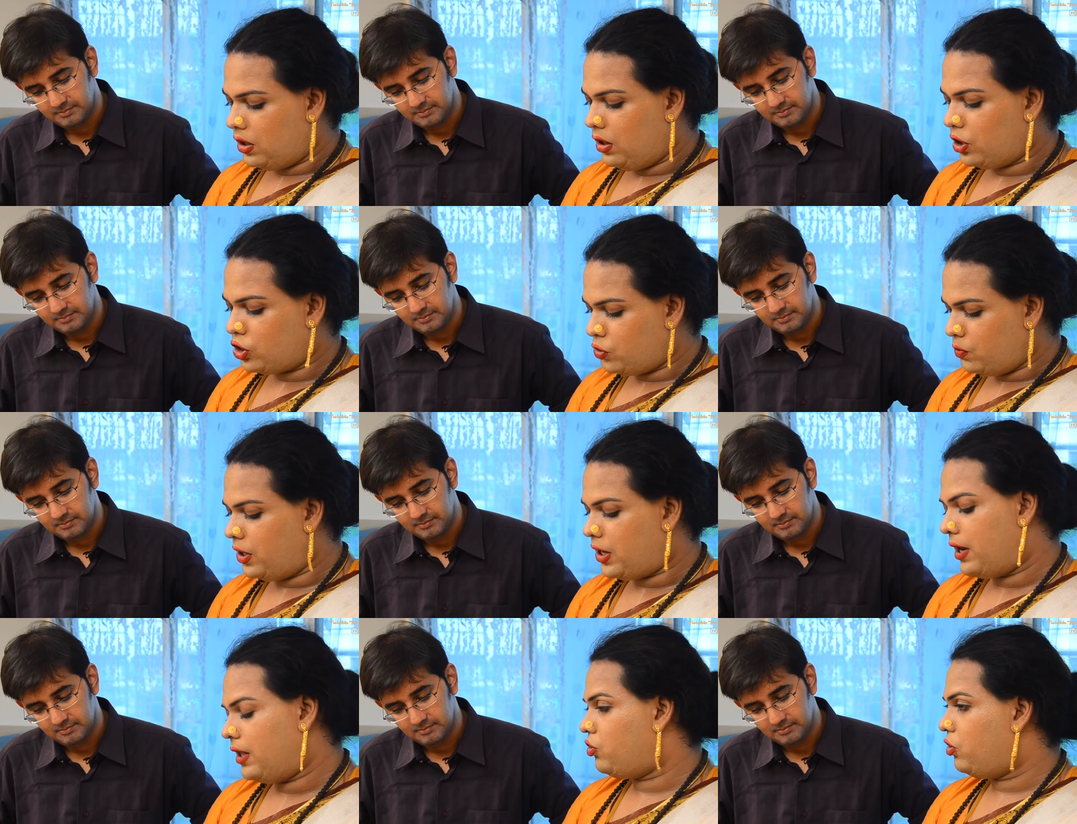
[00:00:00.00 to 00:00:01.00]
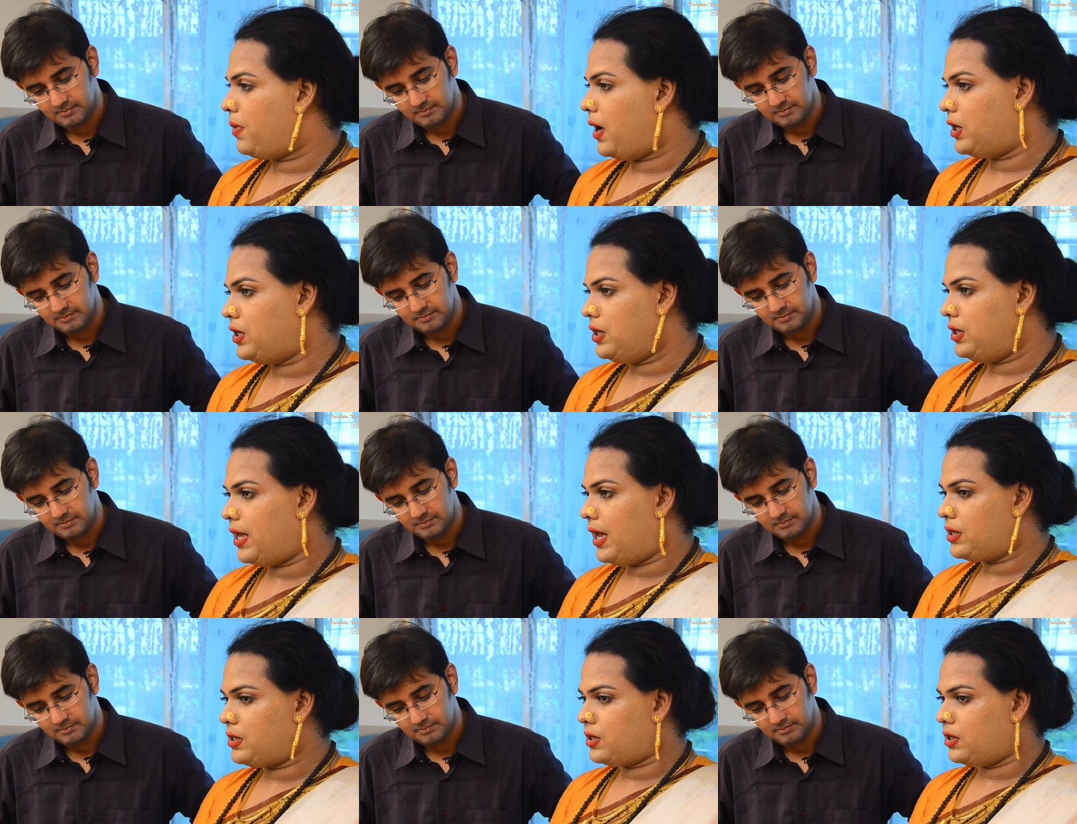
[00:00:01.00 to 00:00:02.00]
Speaker 1: Lakshmi Narayan Tripathi,
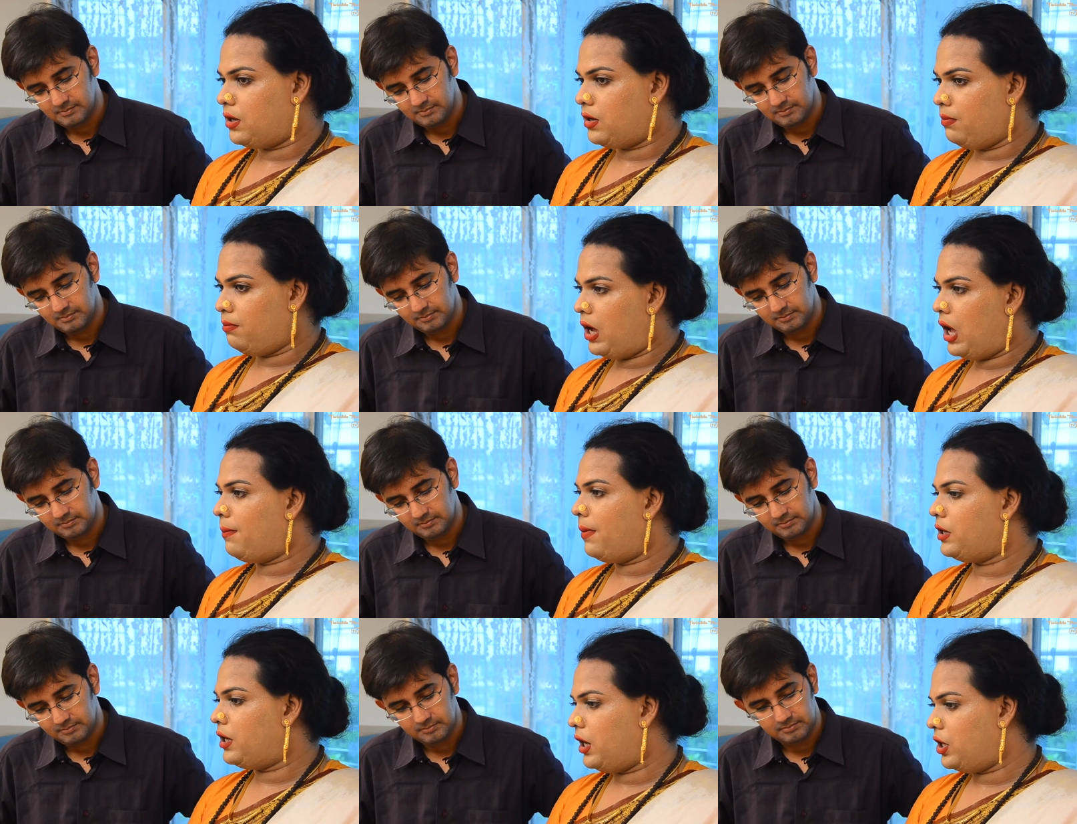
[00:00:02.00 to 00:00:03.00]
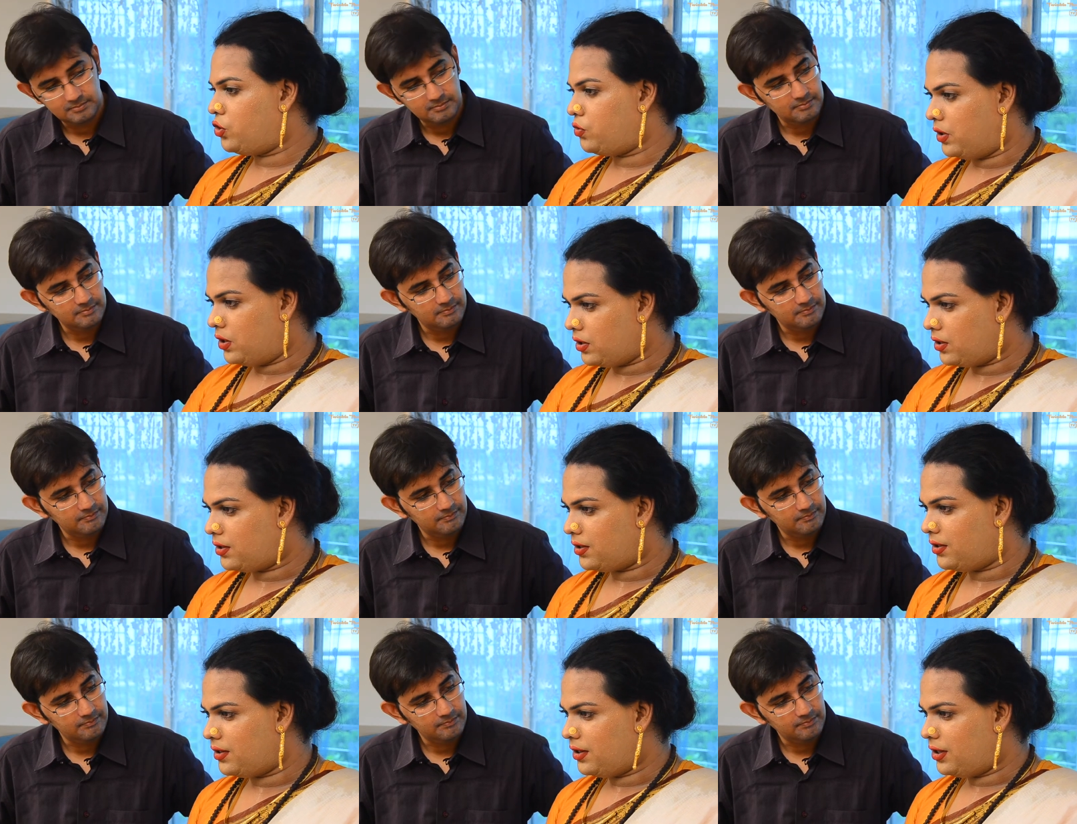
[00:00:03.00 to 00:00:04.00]
that uh, Mahamandaleshwar.
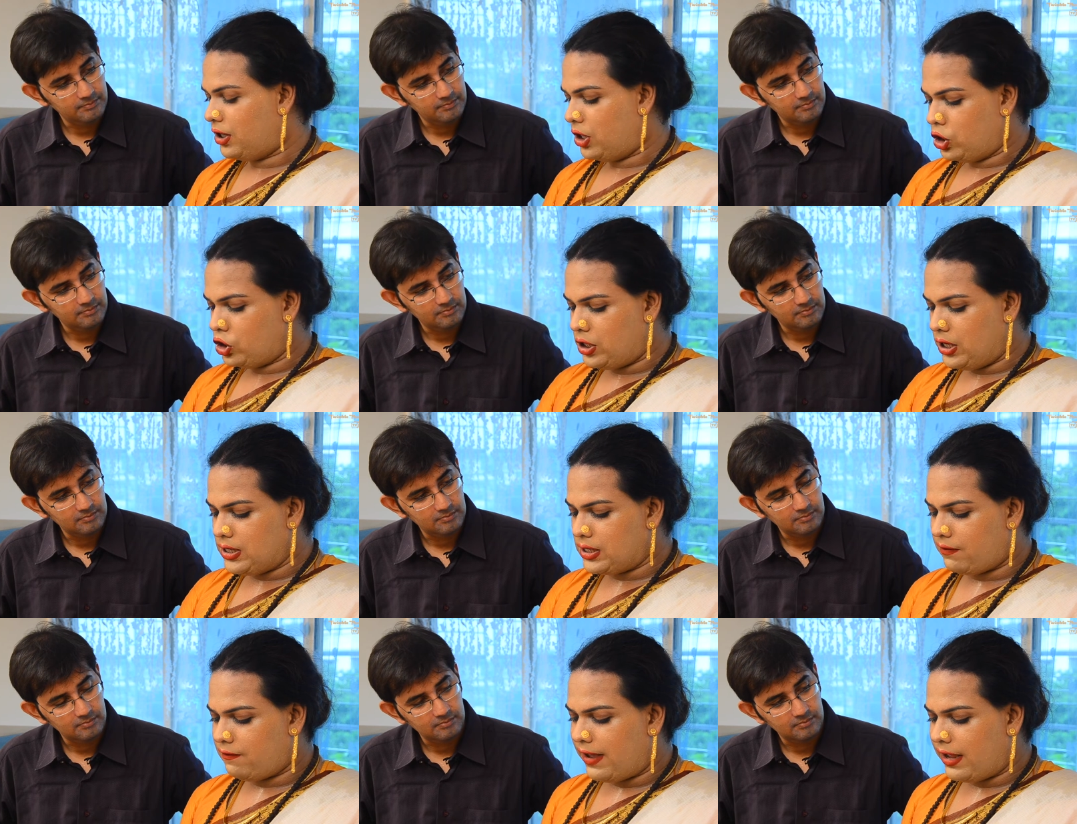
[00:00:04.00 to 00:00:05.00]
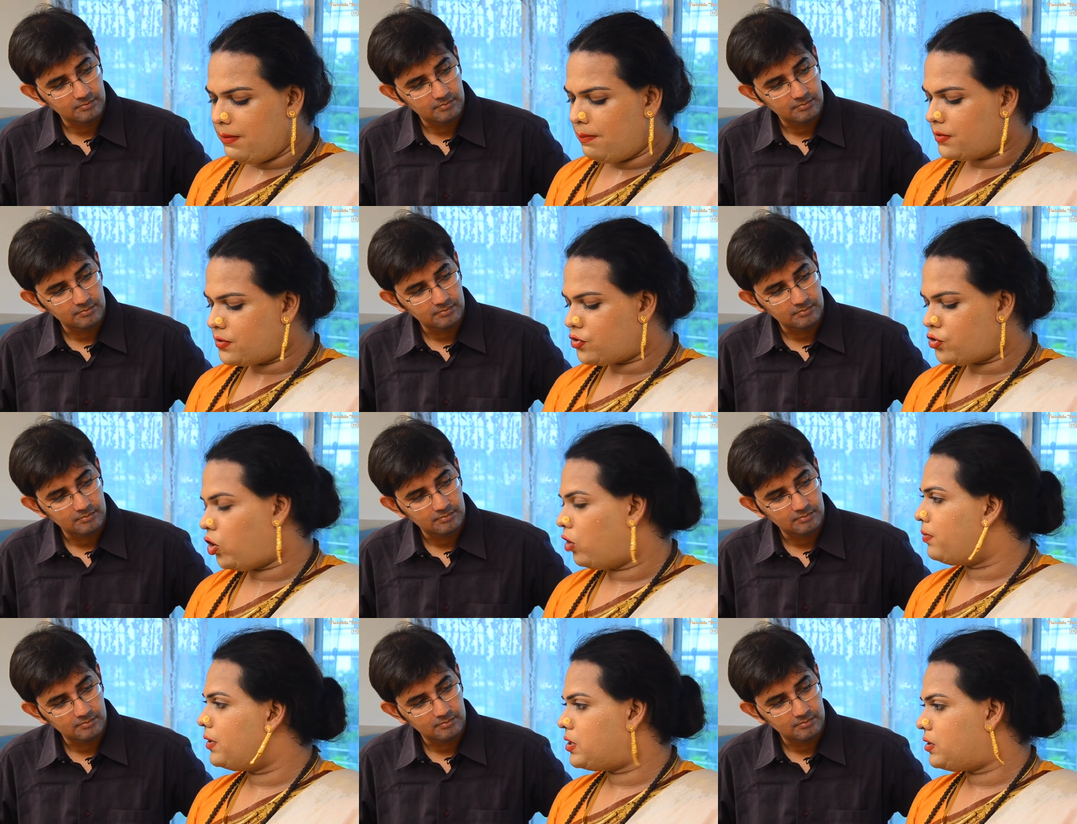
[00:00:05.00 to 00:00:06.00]
She is a very
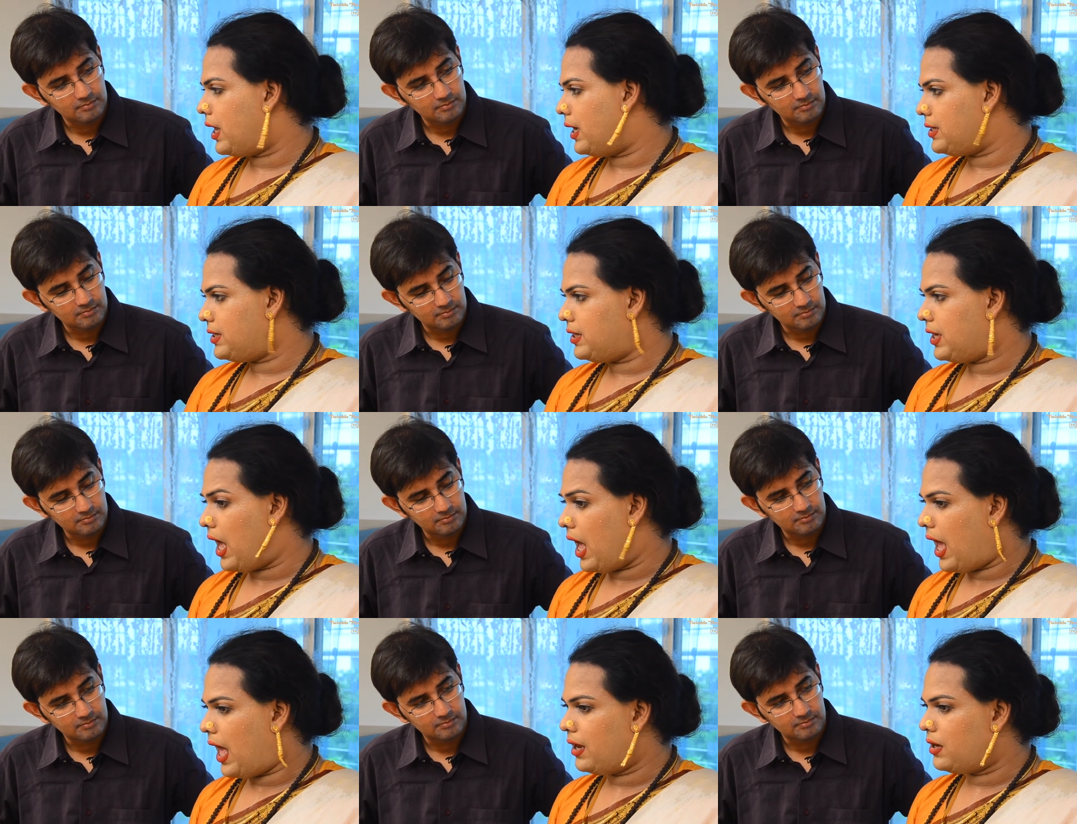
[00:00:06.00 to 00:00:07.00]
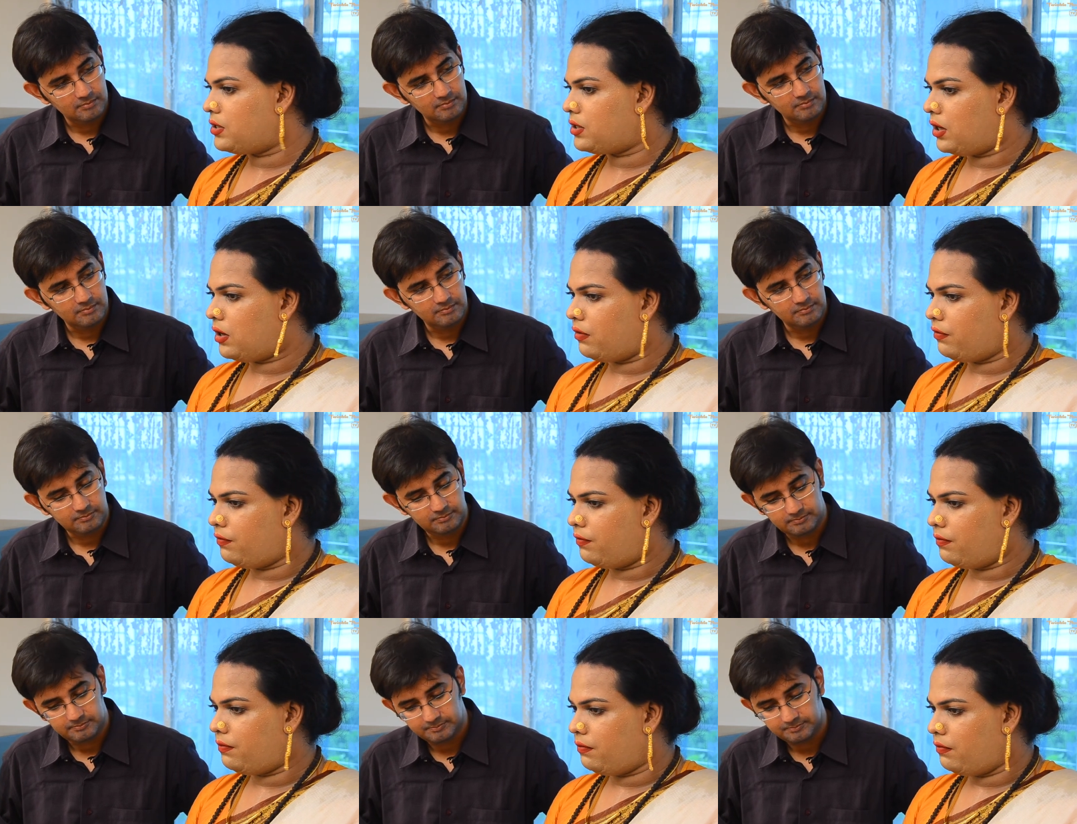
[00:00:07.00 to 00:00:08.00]
strong personality, and uh,
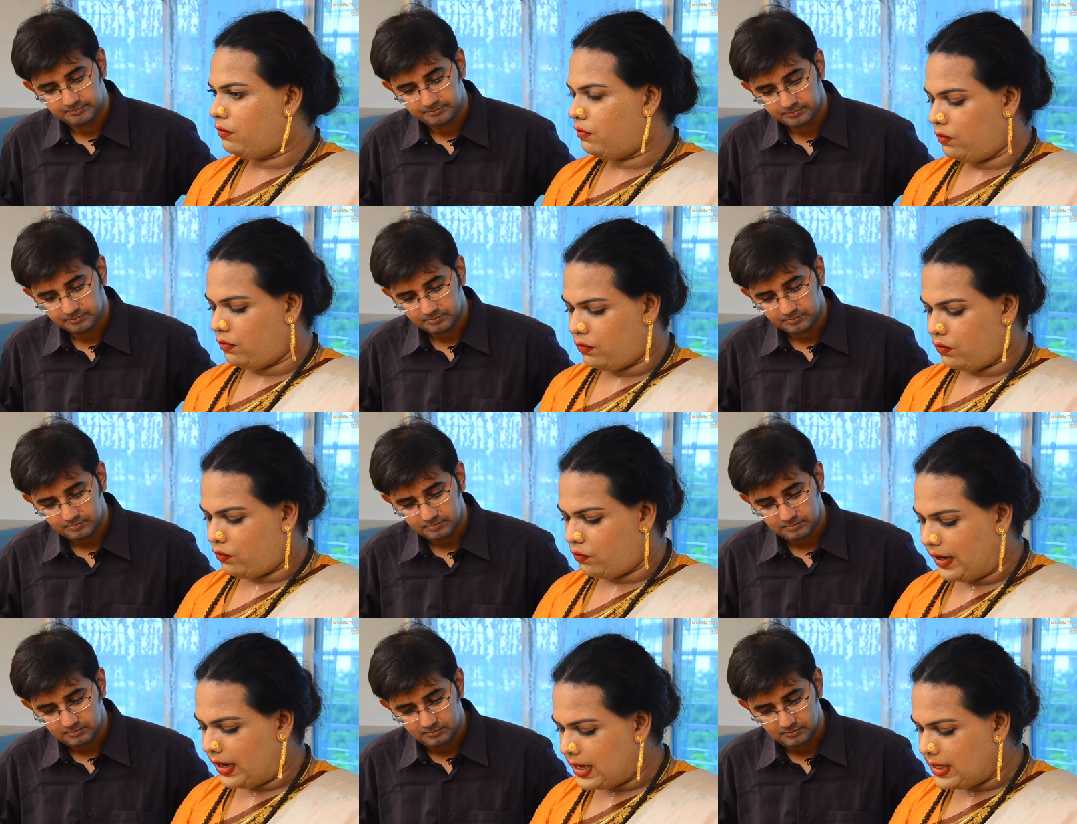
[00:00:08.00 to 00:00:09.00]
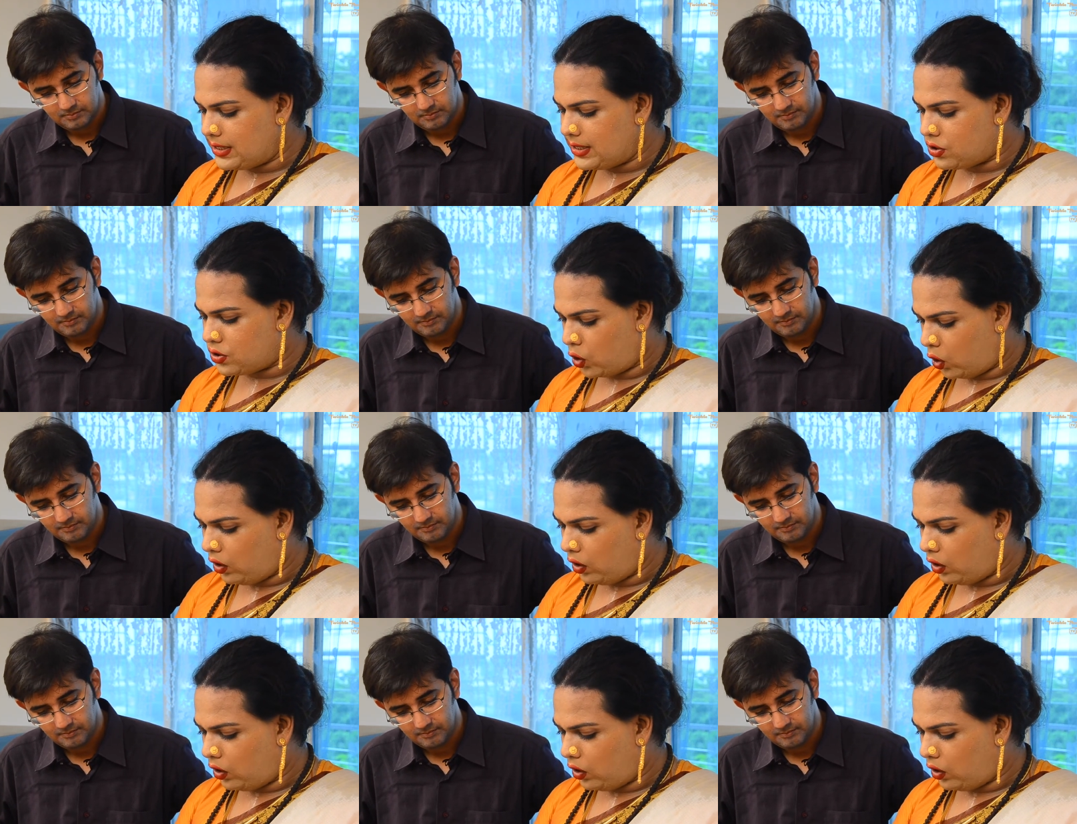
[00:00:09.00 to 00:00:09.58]
when I saw